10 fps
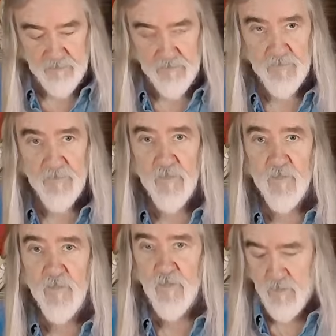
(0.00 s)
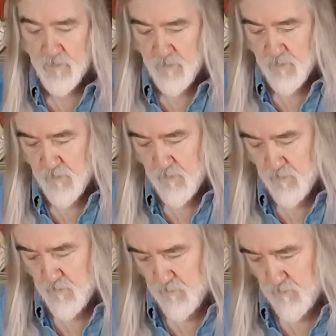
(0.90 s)

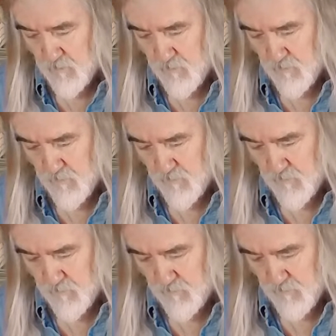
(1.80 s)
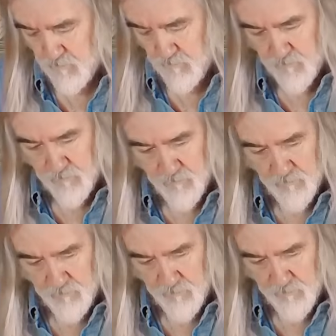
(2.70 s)

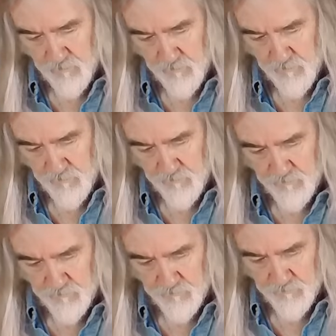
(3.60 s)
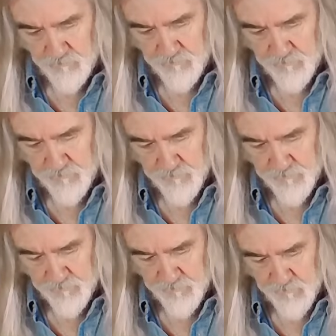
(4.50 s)

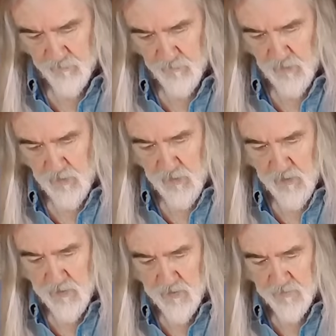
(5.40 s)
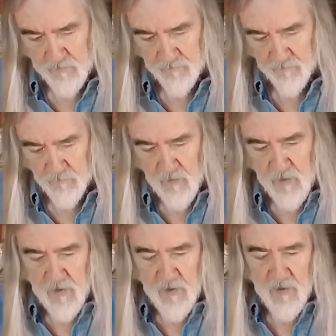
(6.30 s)
(silence)